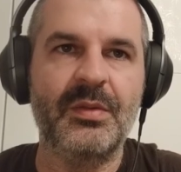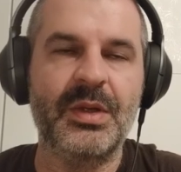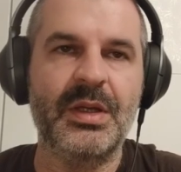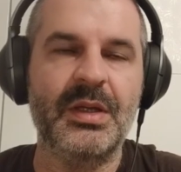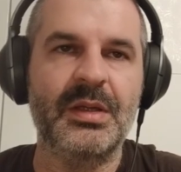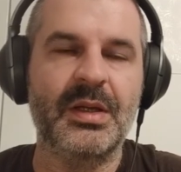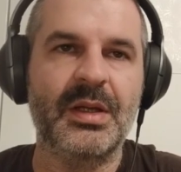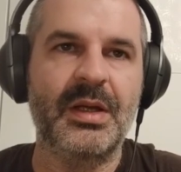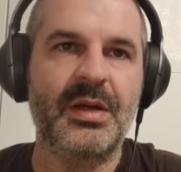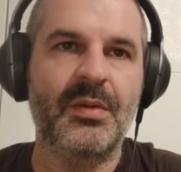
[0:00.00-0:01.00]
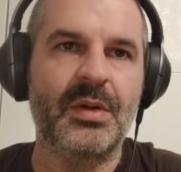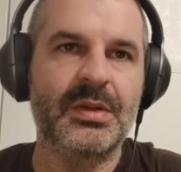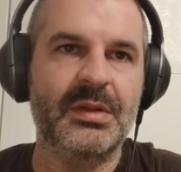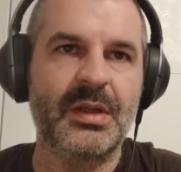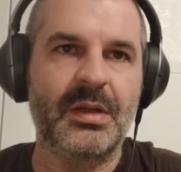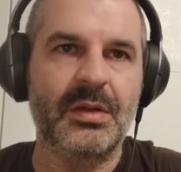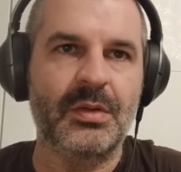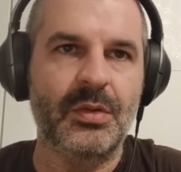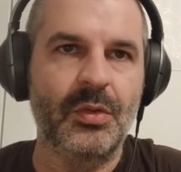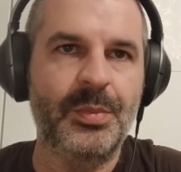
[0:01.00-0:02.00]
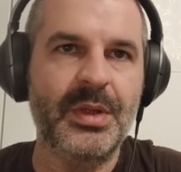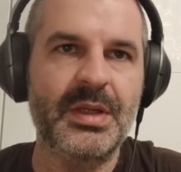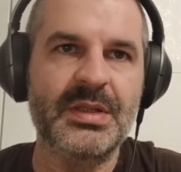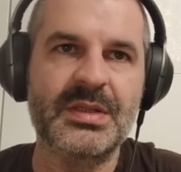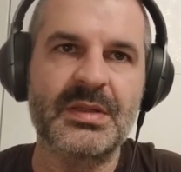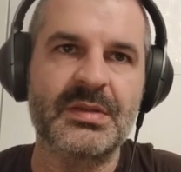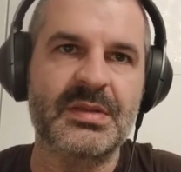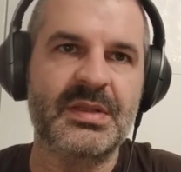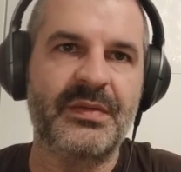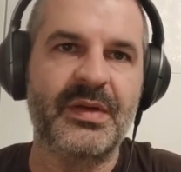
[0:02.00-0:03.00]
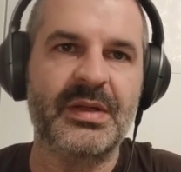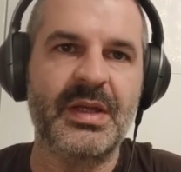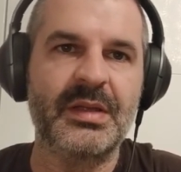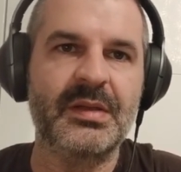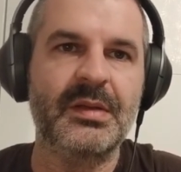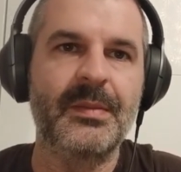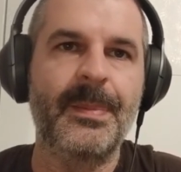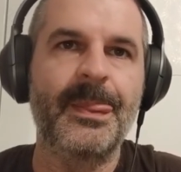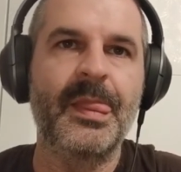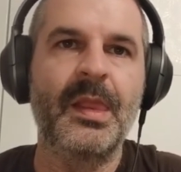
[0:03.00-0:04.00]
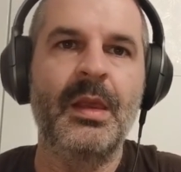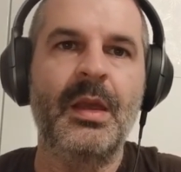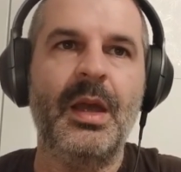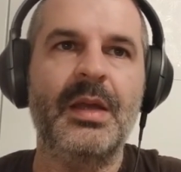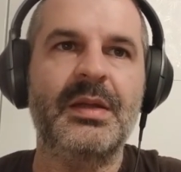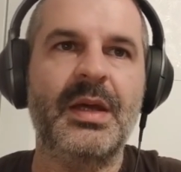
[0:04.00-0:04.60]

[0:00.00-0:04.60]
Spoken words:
We declare what the group is and stuff like that. And